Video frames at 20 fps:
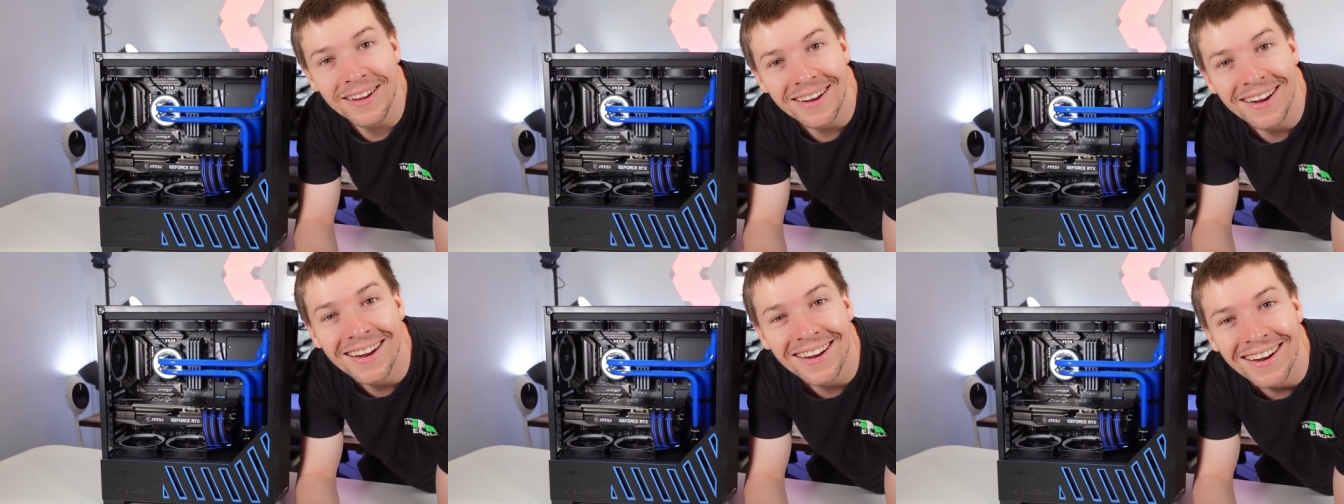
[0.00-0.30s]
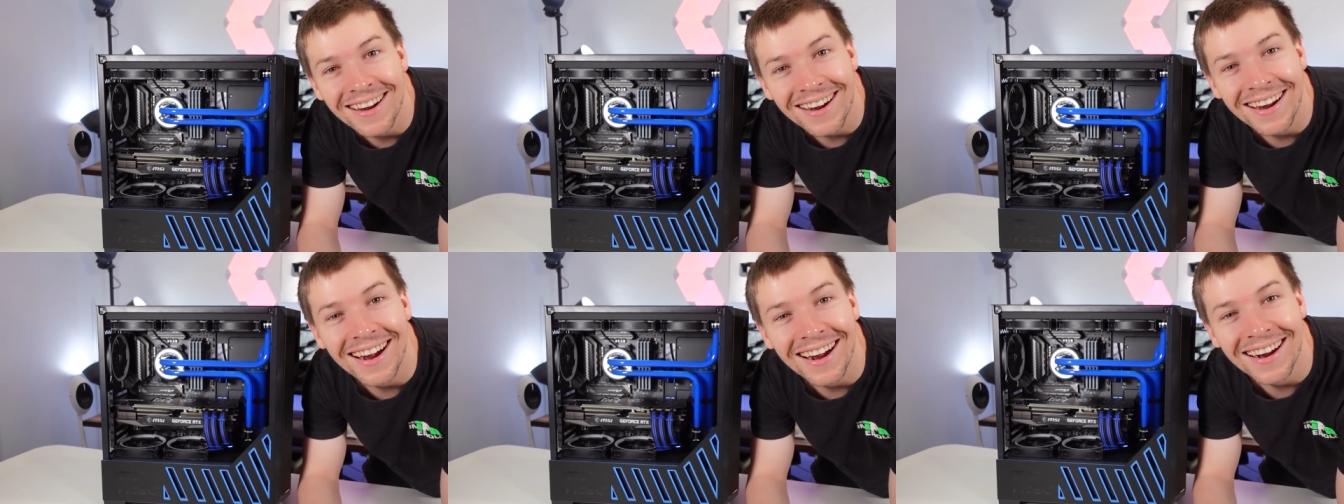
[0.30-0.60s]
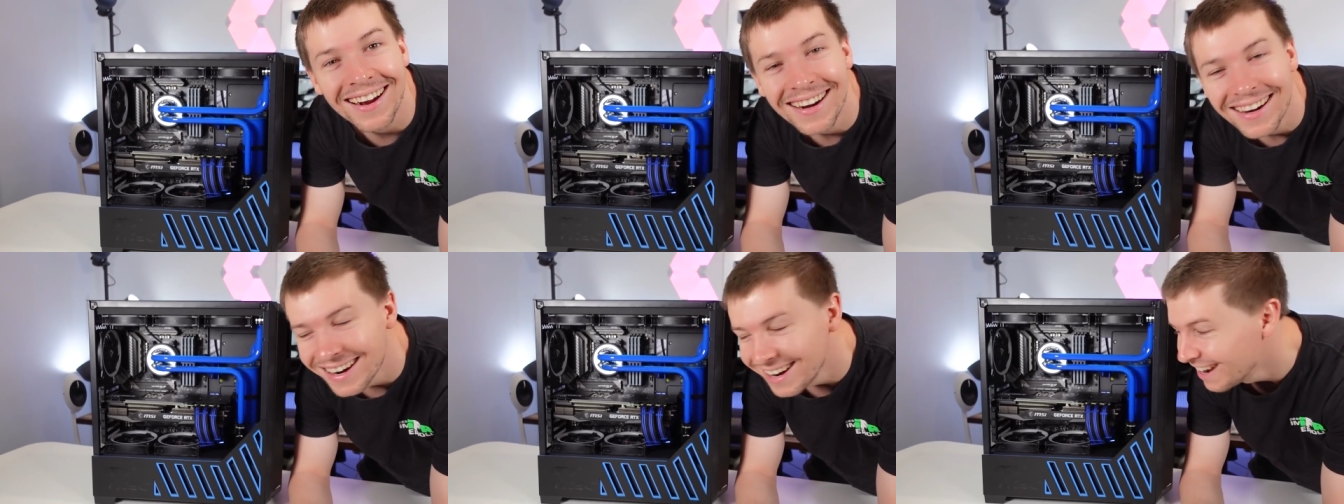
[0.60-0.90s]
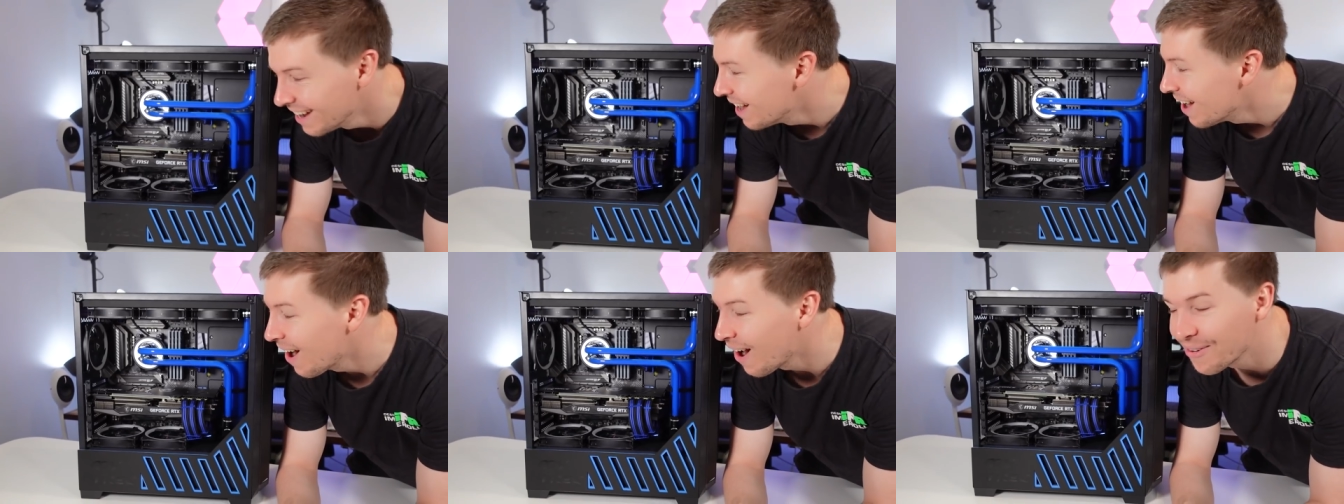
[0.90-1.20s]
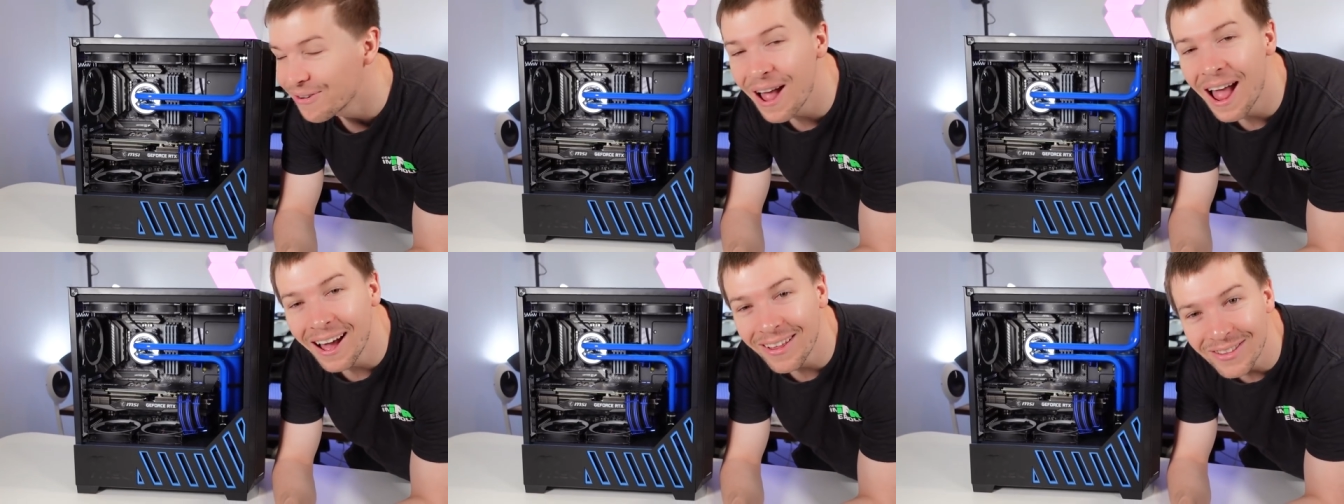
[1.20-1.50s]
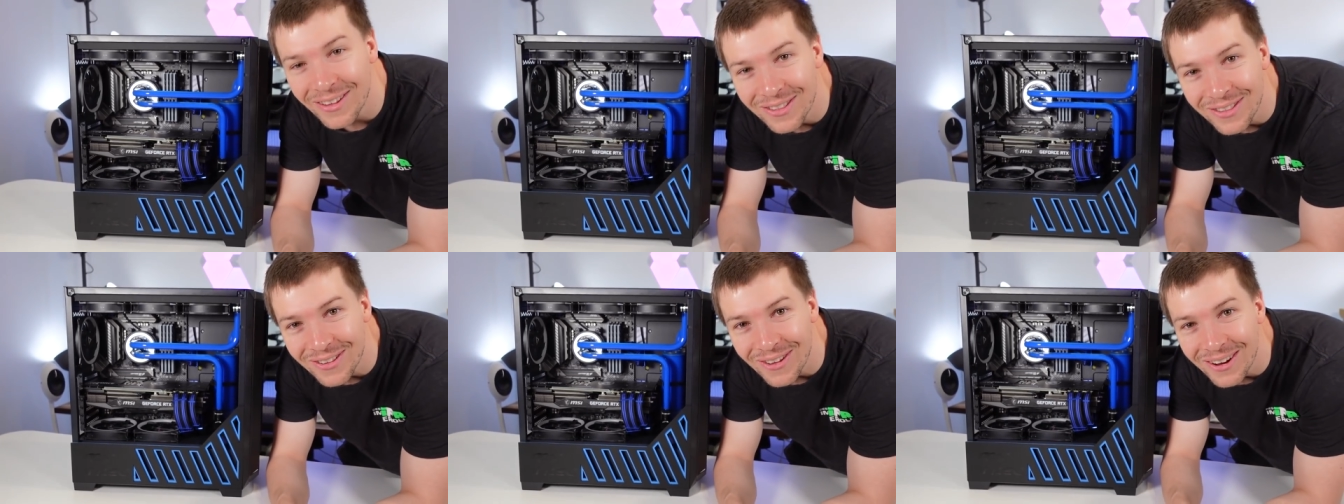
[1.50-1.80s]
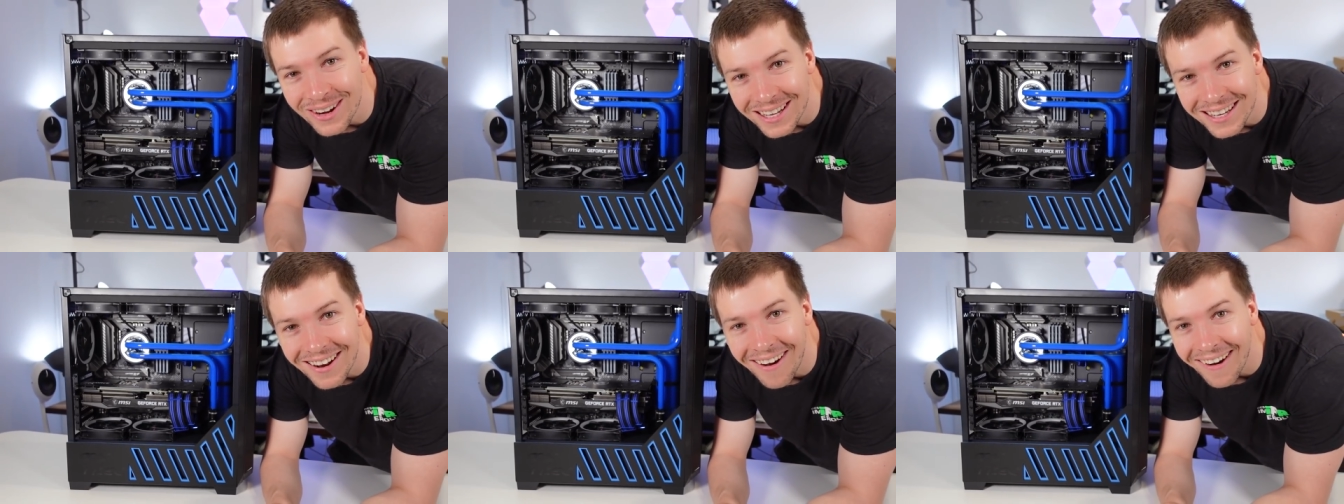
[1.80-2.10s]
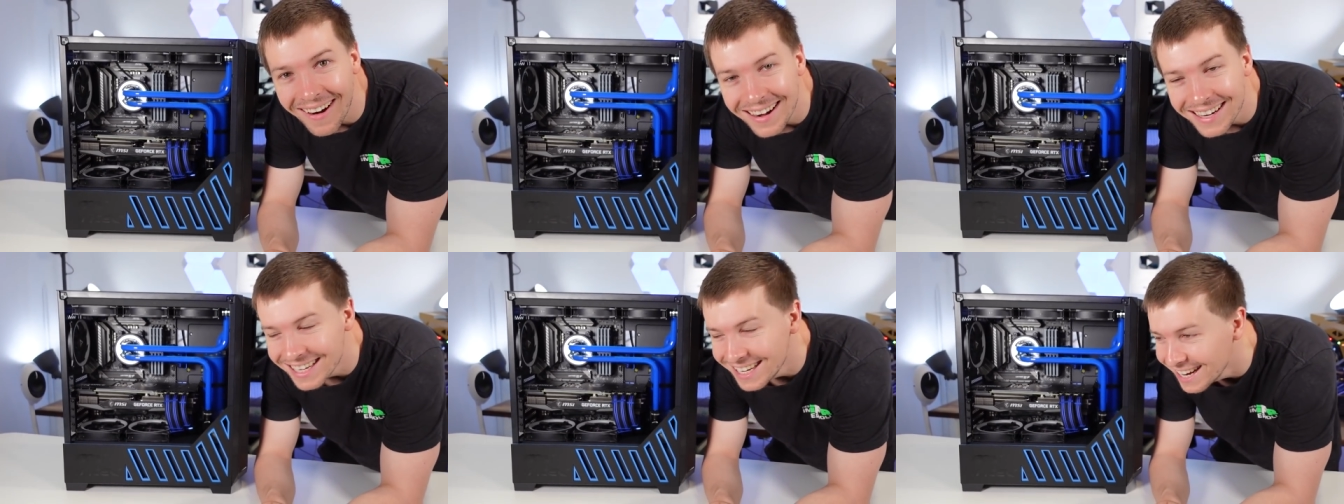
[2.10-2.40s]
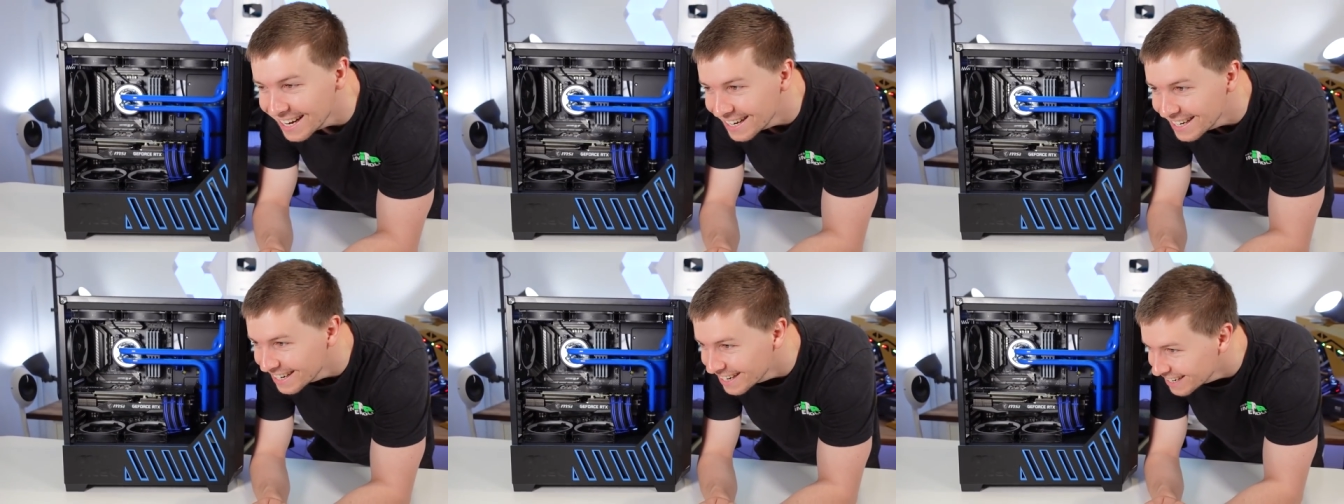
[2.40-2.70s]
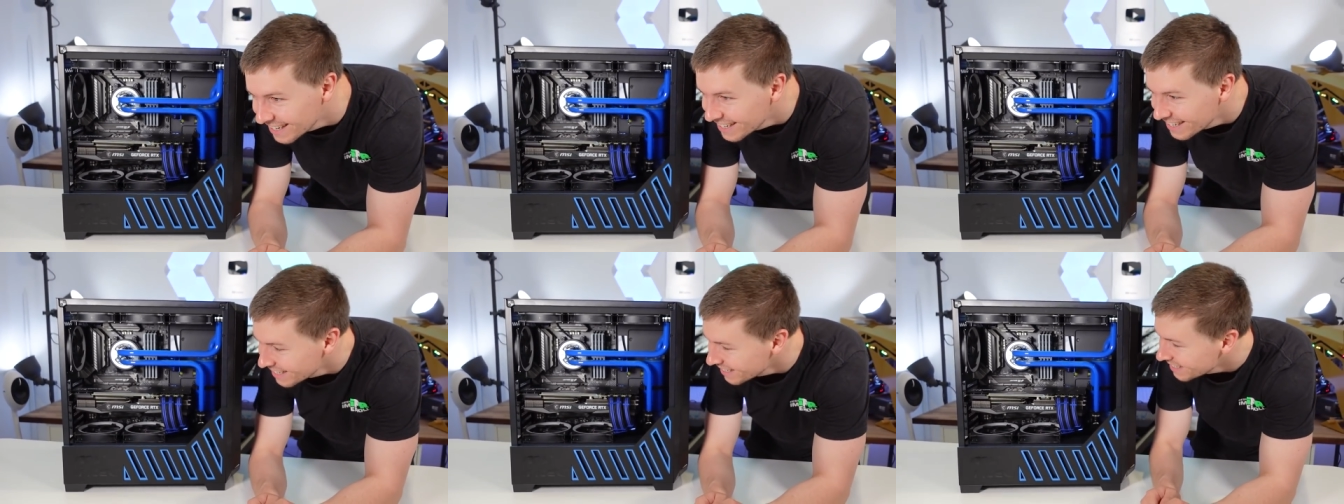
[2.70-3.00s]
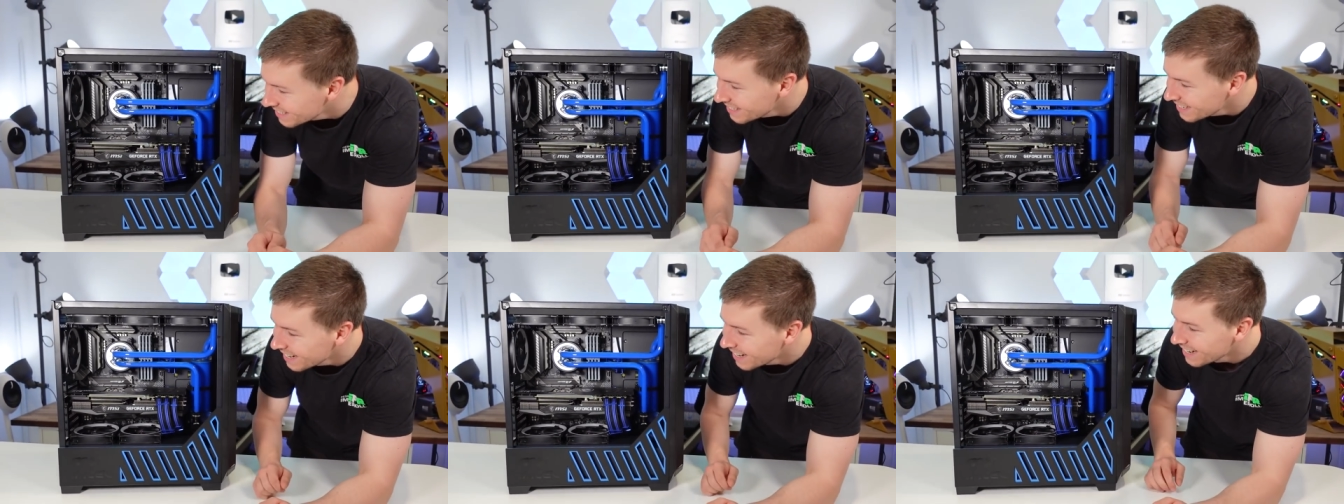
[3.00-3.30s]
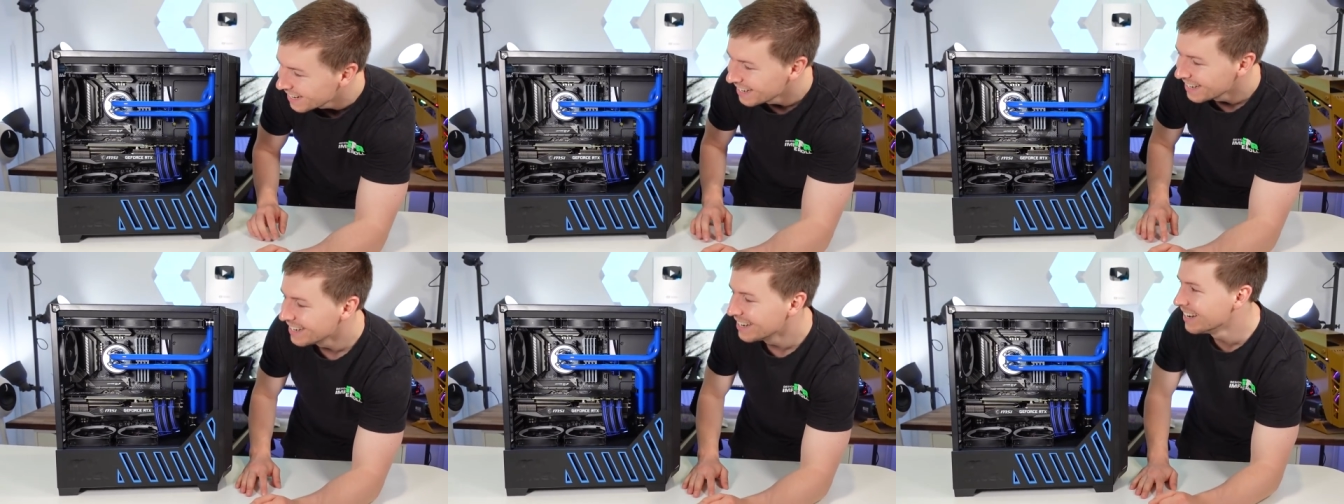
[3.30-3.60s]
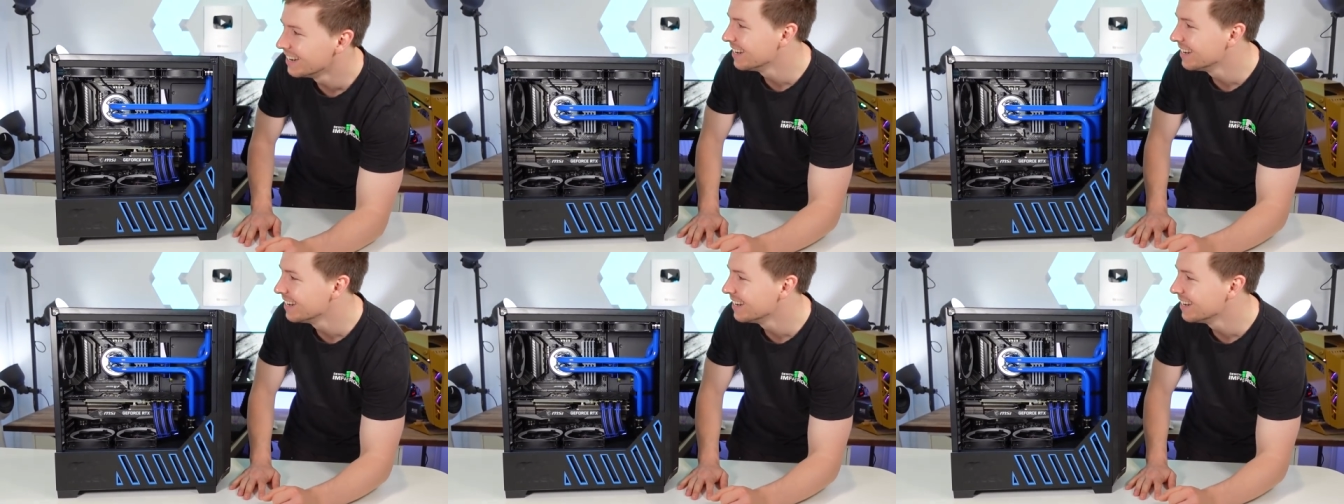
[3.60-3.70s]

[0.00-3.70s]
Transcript: I found the 3090. It went missing.